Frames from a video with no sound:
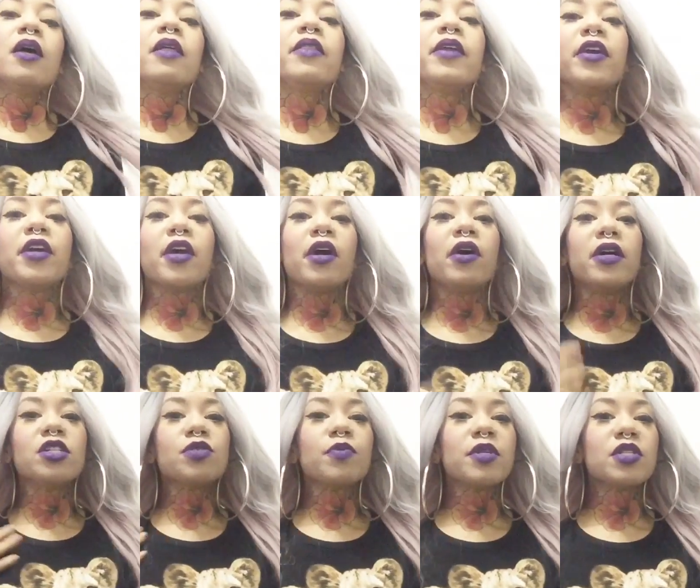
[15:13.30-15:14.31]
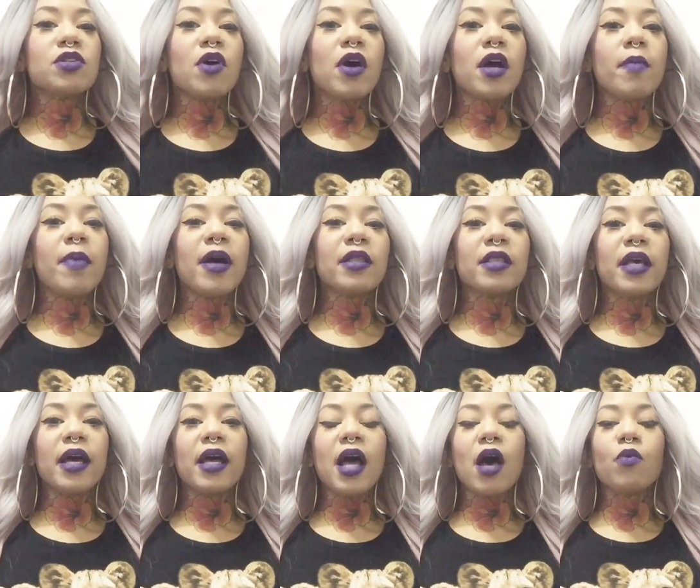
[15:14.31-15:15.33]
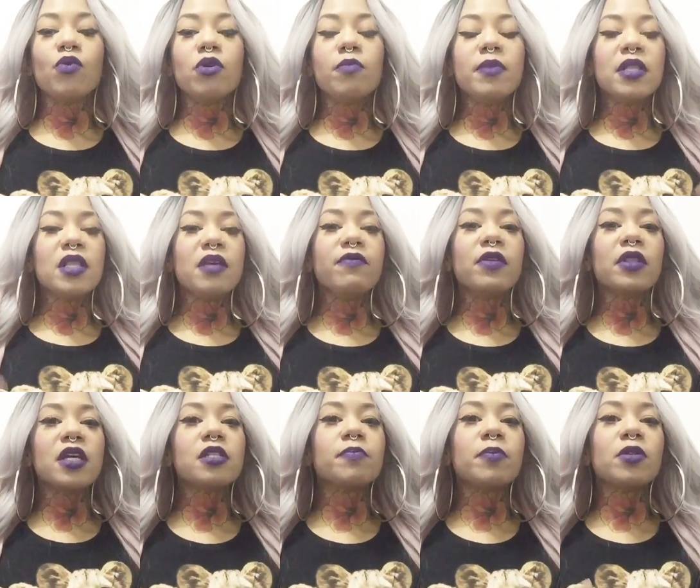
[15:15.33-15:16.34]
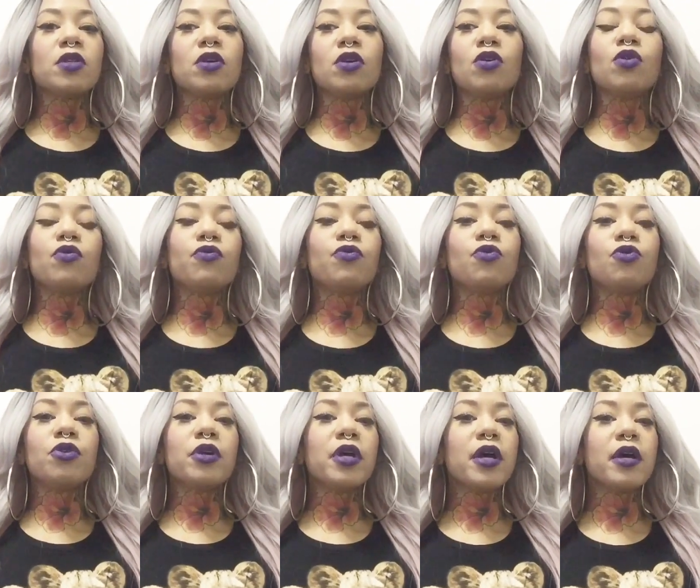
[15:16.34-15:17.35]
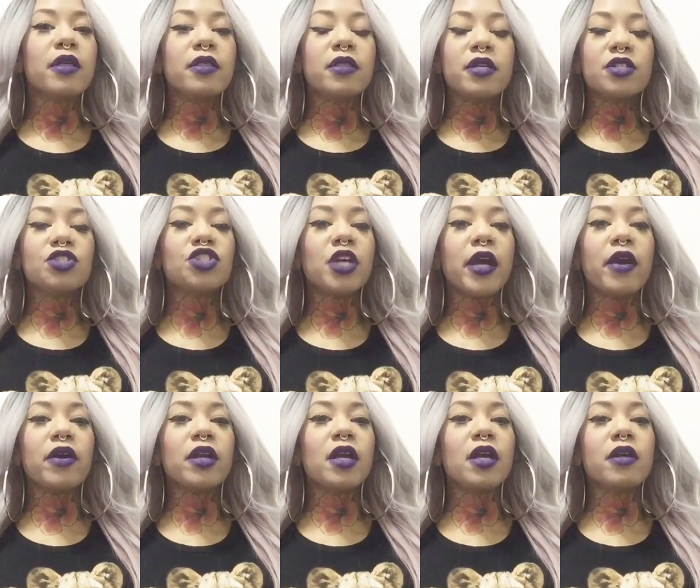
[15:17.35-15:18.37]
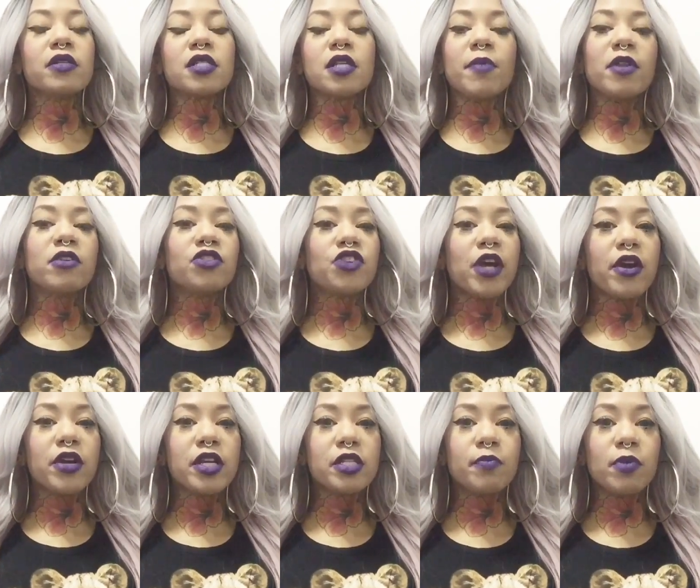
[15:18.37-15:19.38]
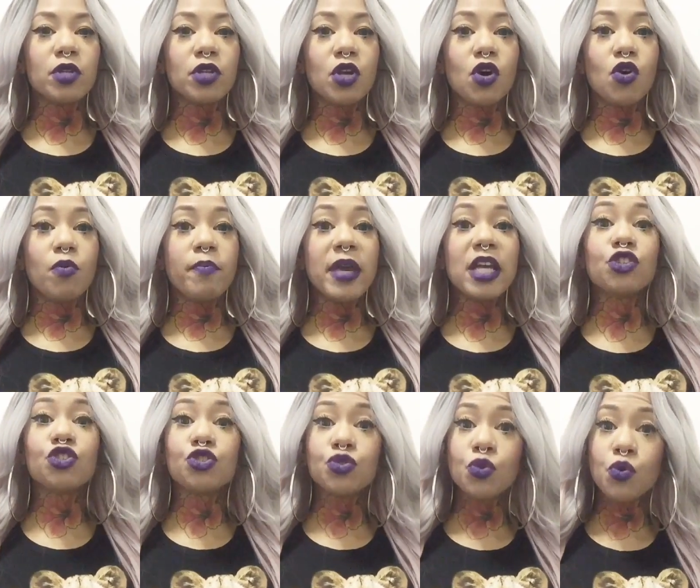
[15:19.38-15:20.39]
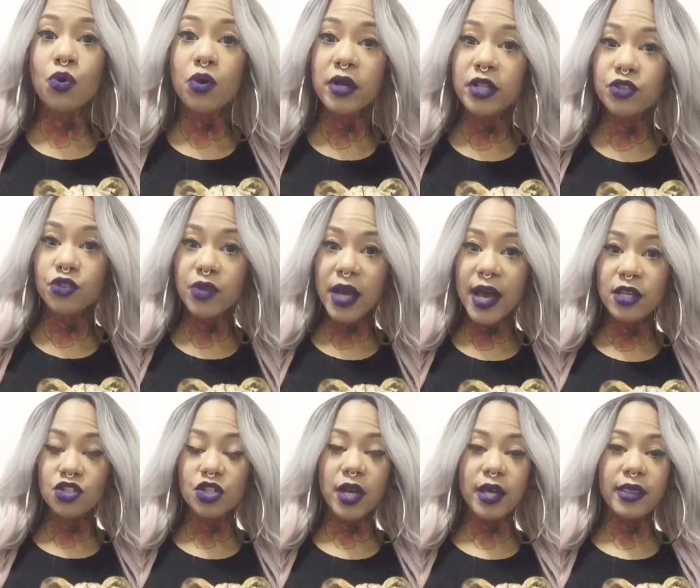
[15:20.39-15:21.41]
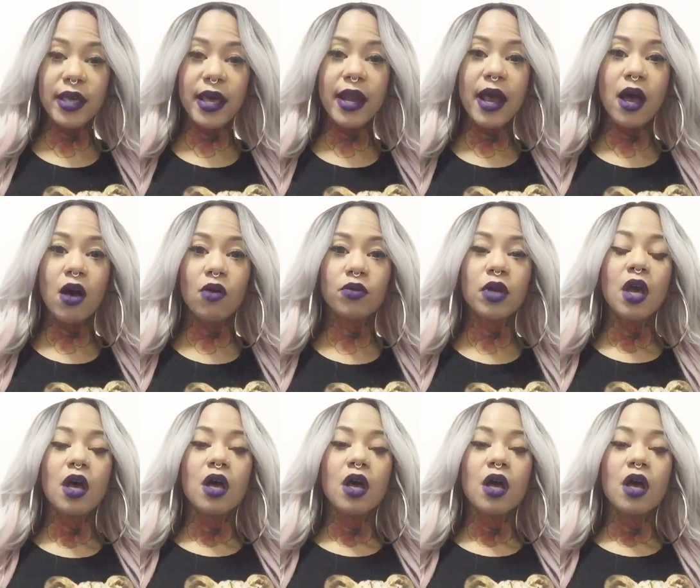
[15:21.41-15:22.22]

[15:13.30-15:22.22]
there you go. I just want to talk about that. I will be leaving links below for this charity and some other charities below. Make sure that you guys check that out.